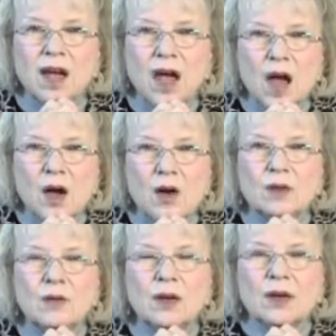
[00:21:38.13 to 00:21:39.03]

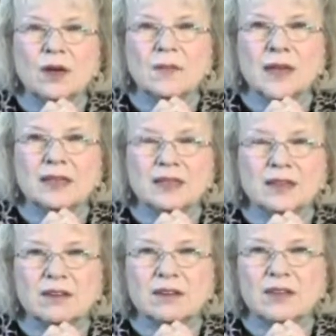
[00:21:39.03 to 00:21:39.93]
Oh, my
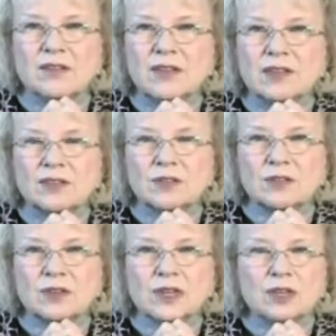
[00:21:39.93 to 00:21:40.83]
dear and faithful
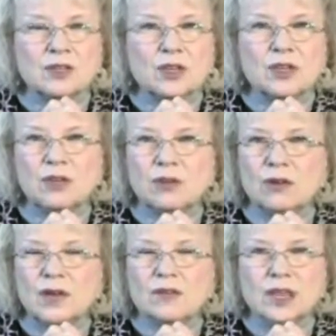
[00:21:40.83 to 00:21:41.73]
friend, you
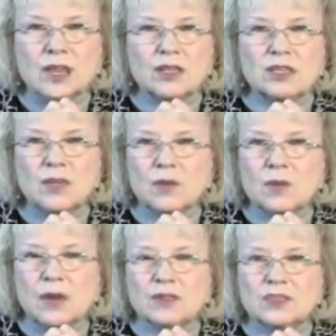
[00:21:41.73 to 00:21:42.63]
have done so
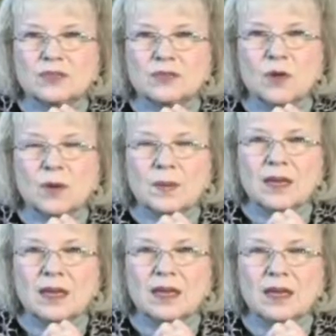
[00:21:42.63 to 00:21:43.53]
much for
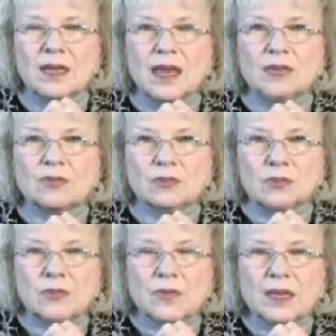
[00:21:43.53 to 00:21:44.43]
me and
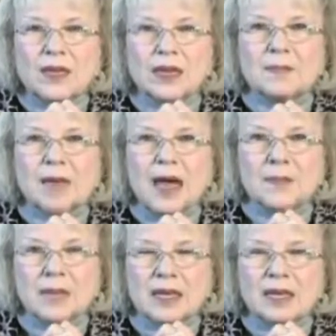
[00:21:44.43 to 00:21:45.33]
through me and by
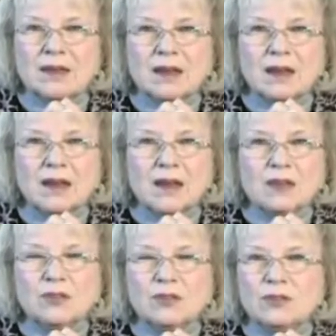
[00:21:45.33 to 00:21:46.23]
me.
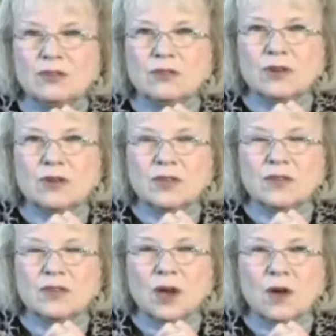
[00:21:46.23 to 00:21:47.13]
You, you don't
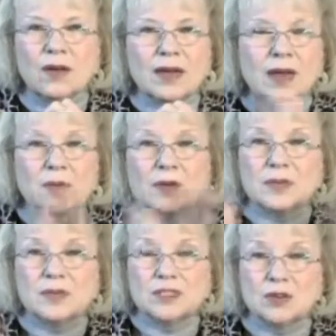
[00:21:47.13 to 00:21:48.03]
even know. And I'm going to
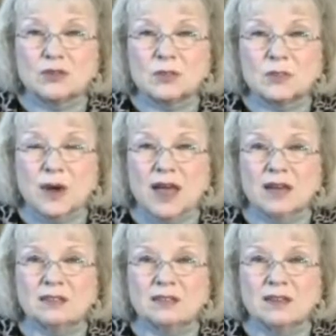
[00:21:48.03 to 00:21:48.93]
be so
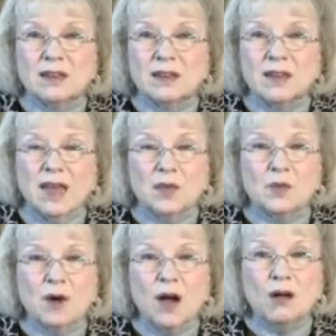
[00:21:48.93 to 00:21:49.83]
surprised. And
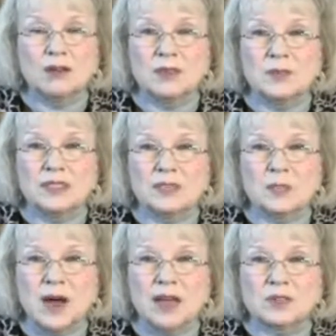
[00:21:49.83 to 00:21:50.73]
we're all going to be
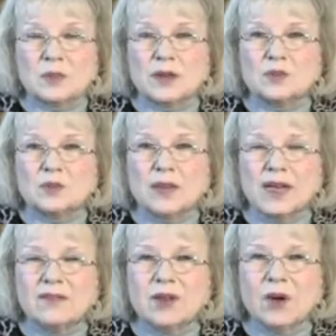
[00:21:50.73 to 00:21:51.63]
surprised because we
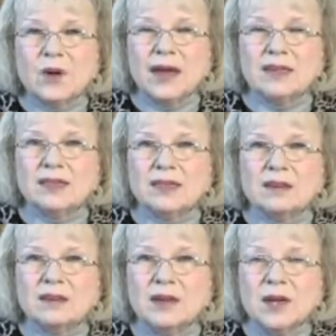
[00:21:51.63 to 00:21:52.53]
have no
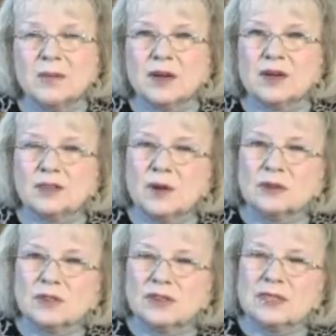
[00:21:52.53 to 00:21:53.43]
idea, because
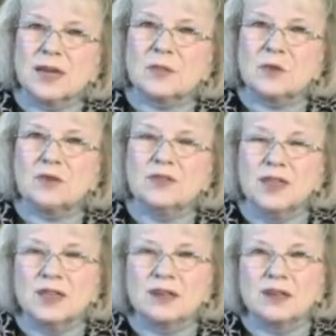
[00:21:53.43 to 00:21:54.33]
most of the time we're
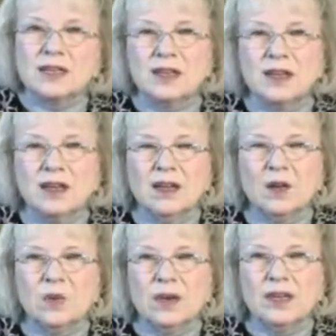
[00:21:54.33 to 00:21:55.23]
feeling
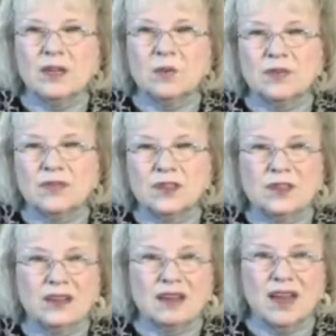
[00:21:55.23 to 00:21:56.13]
weak. We're
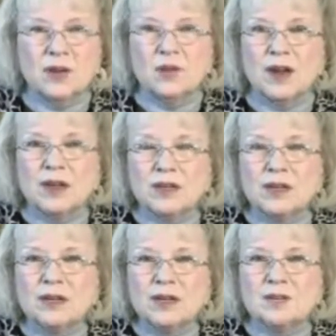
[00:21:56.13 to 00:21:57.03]
feeling like we're not
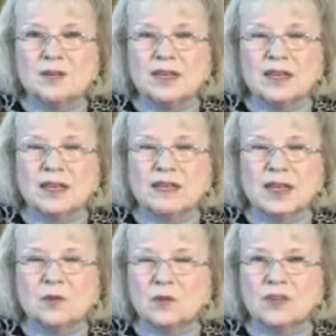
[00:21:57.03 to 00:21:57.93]
doing
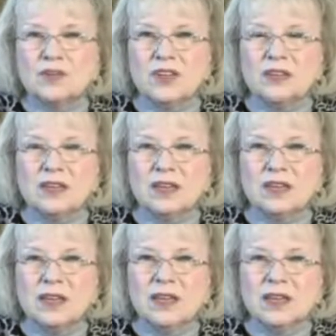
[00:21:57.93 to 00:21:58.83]
anything. We're
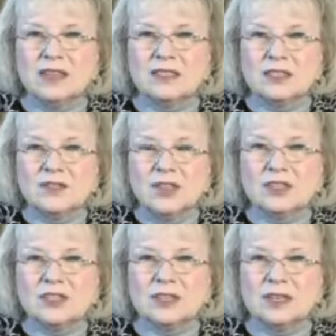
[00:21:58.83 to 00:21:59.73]
feeling
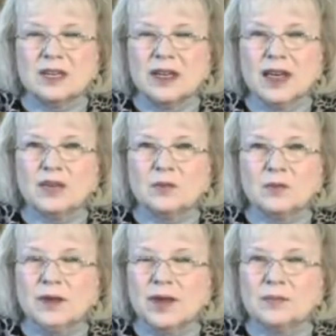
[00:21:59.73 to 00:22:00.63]
insufficient,
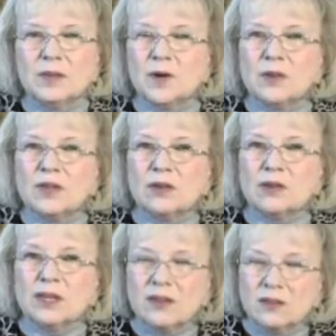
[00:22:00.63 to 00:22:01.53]
and, and, but we don't
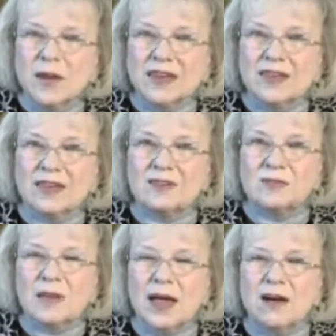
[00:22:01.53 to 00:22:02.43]
live by
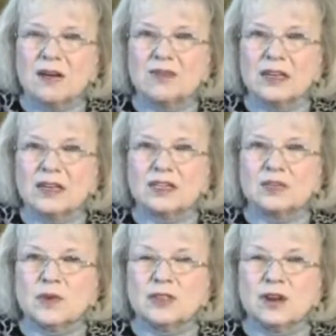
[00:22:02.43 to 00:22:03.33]
that by our
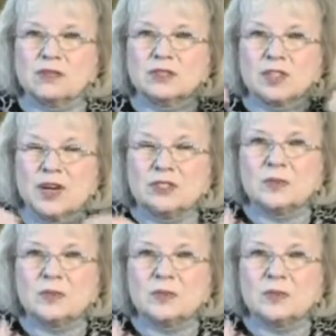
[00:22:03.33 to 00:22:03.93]
feelings. We don't judge